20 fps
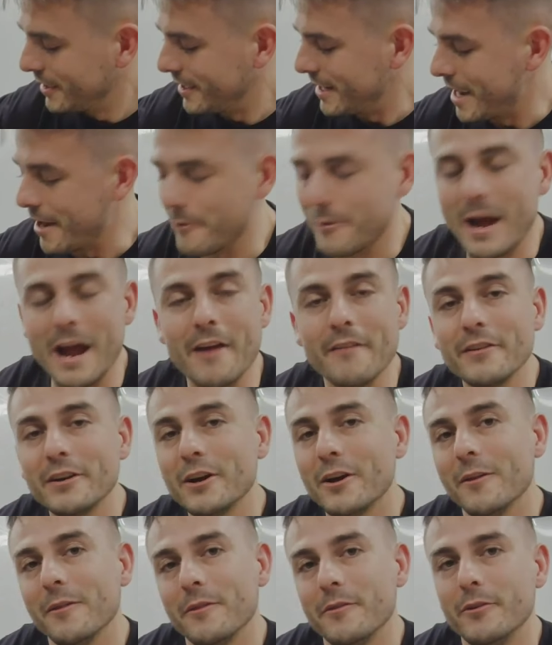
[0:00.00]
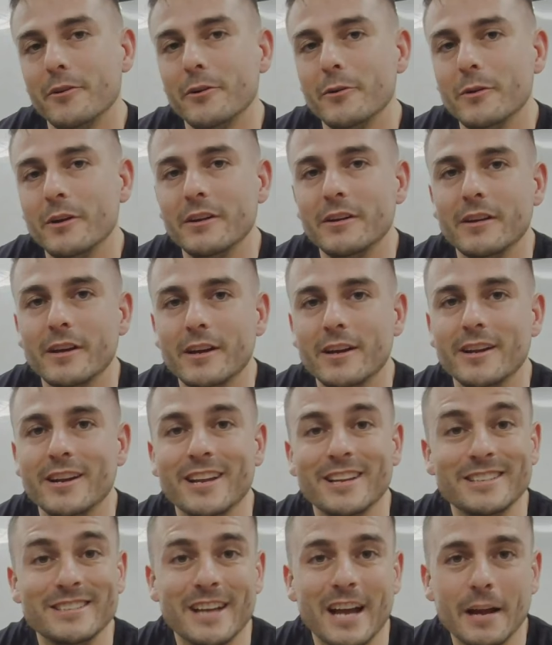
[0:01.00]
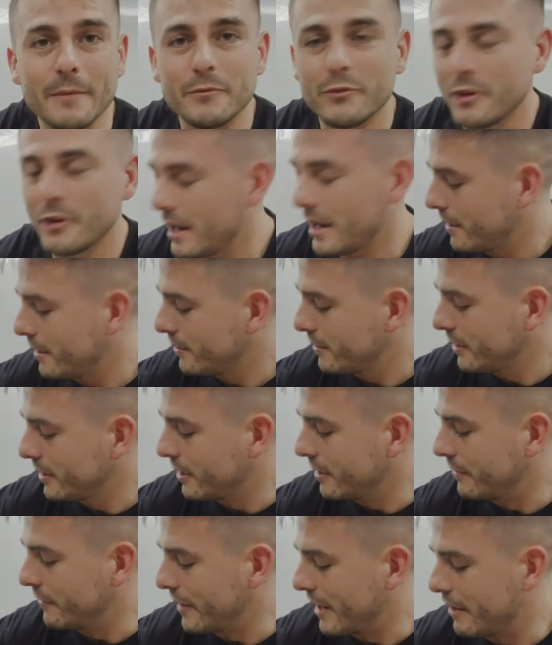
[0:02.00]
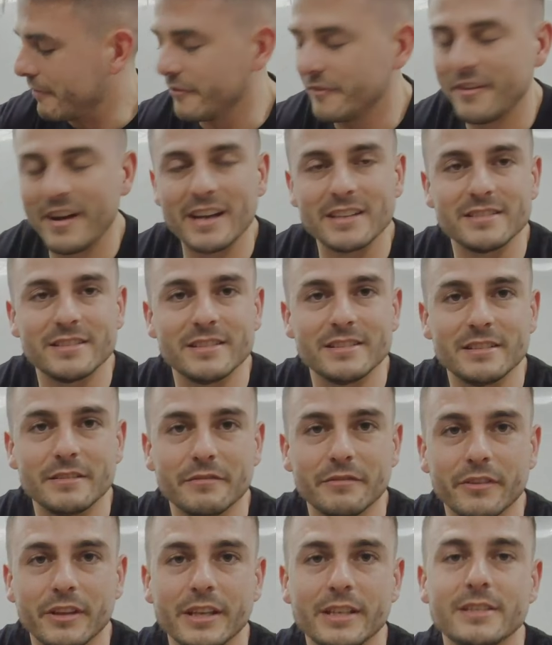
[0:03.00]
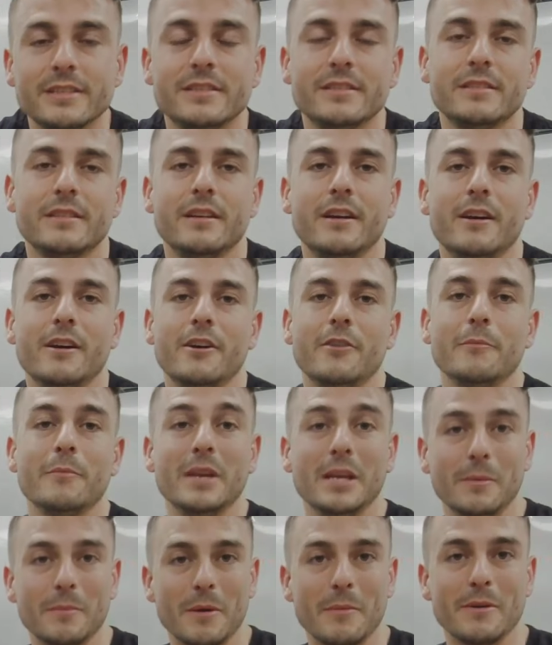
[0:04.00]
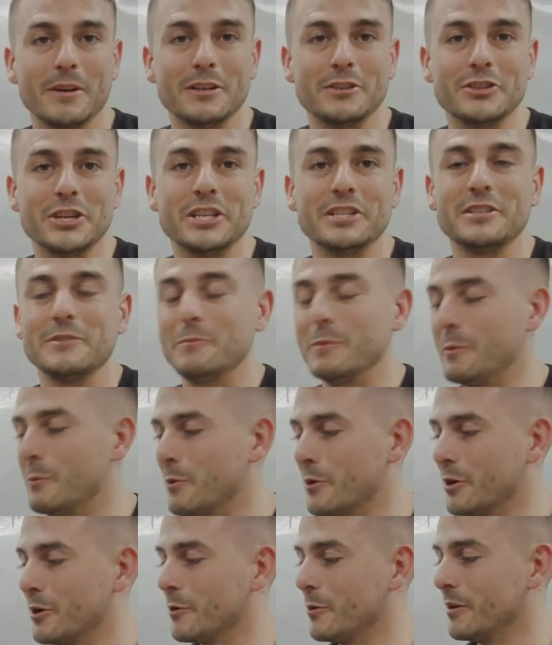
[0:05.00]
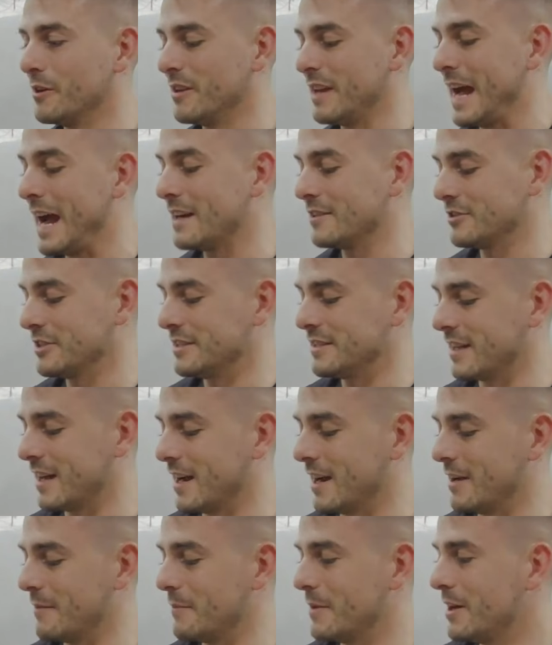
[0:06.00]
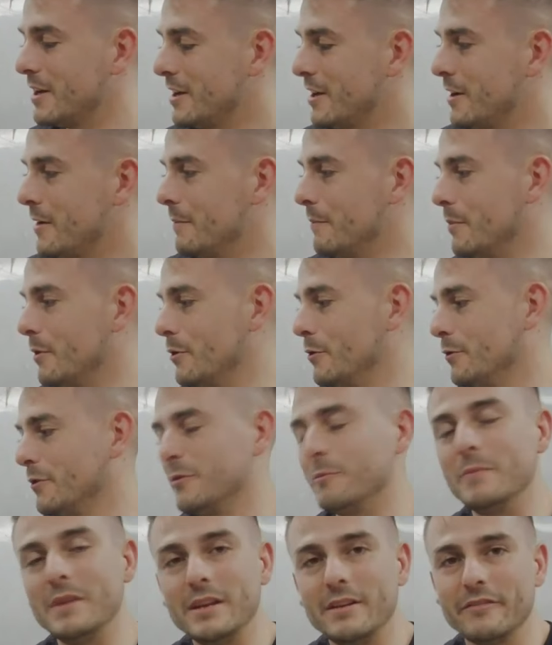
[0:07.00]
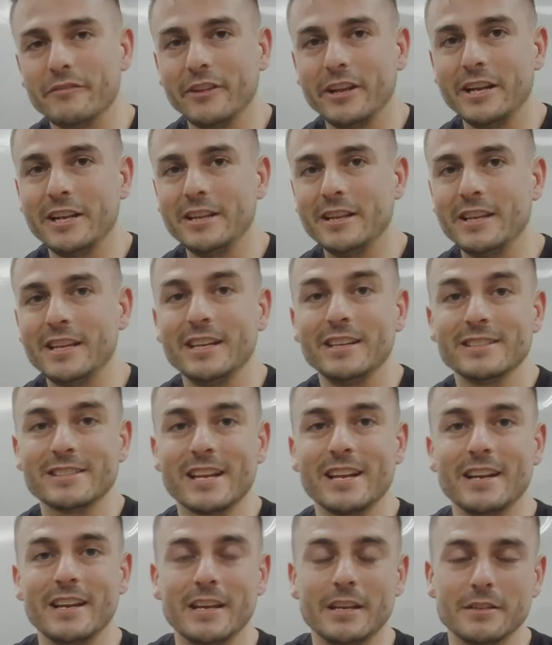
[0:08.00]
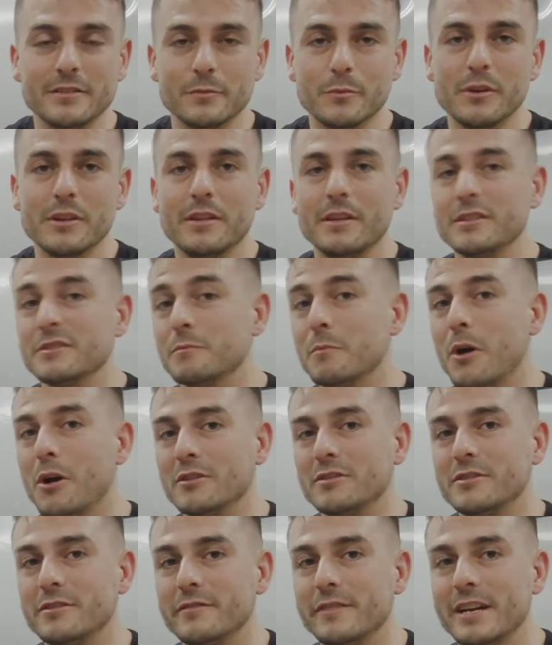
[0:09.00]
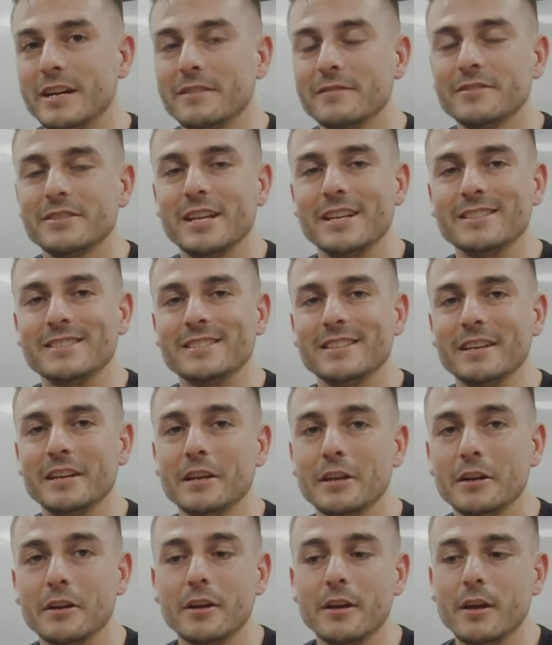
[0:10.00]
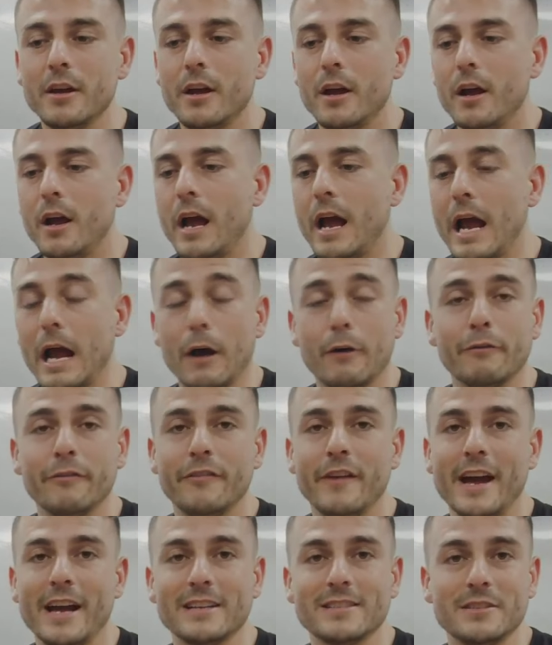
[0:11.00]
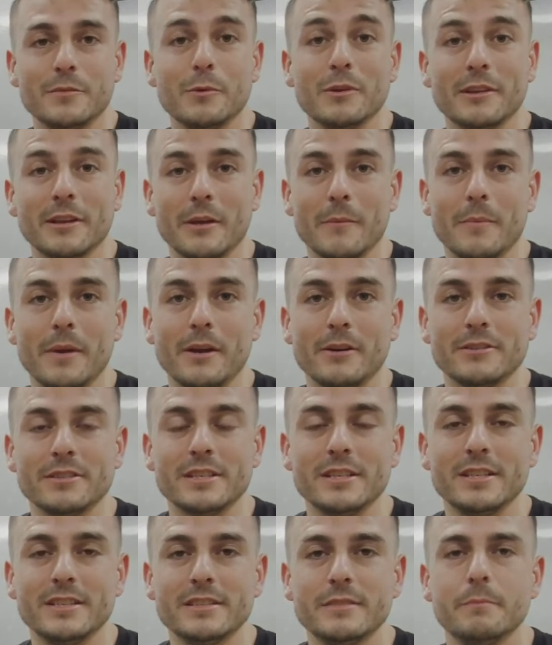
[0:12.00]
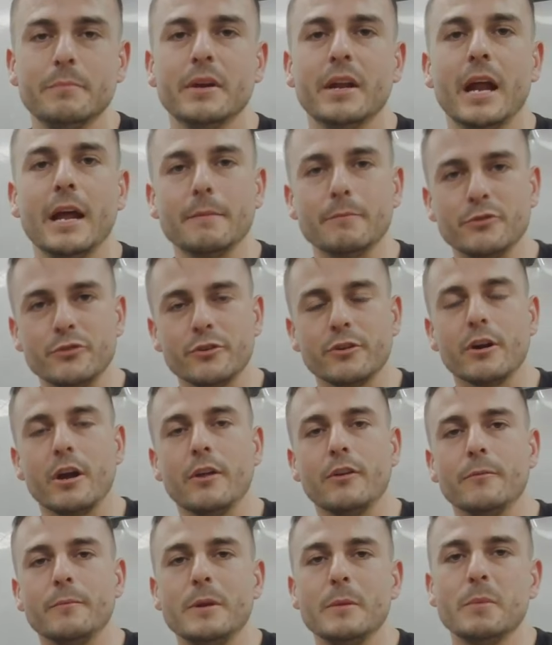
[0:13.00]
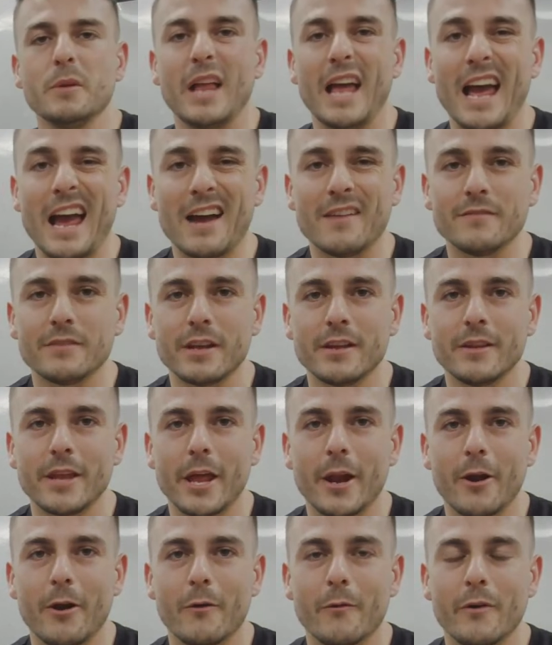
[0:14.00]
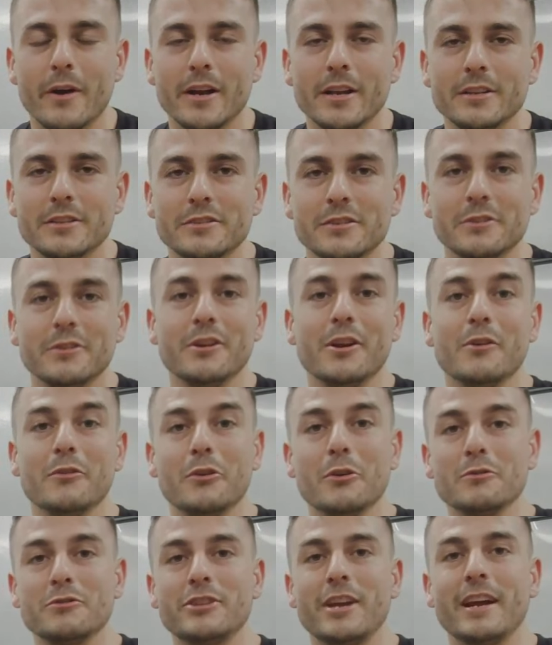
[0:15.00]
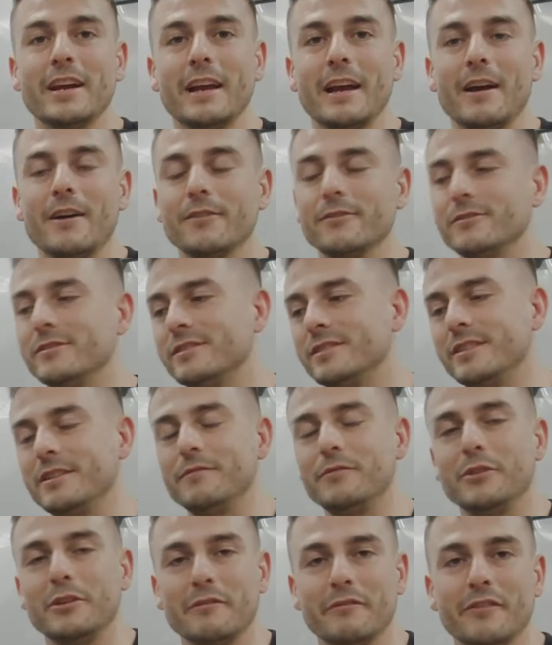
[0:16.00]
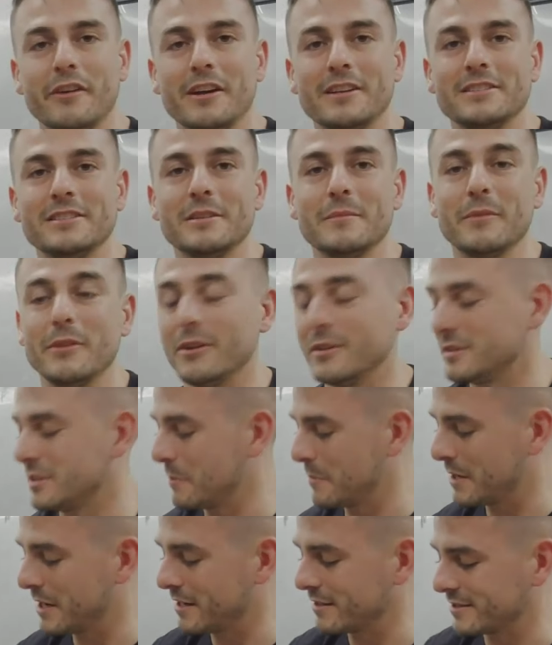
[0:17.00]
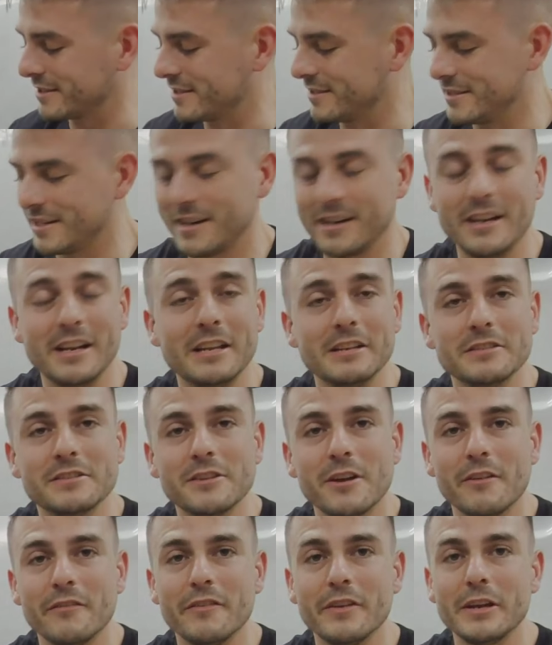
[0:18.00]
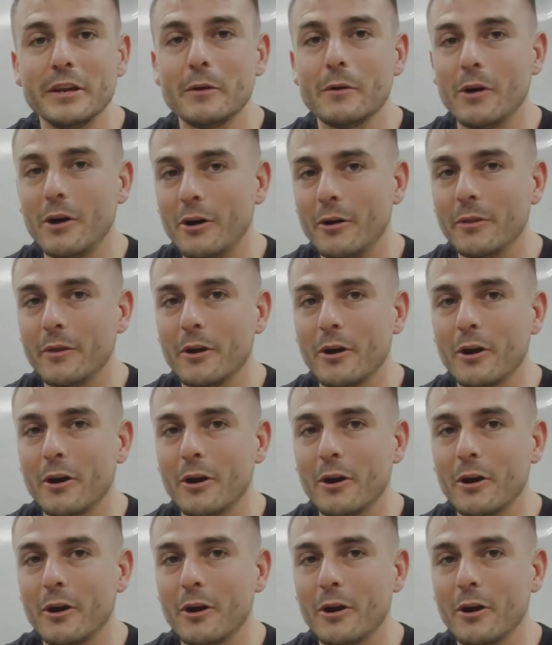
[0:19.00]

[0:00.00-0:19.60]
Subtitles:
Now, I haven't gone through and done a time trial of how fast this deflates. Me and my buddy Jason, we were going to actually time both me deflating these and his with his monster valves and seeing how fast and what the comparison is, but I'm sure other people have done that already. So, go check out and see if you can find something on somebody else that's done an install video on the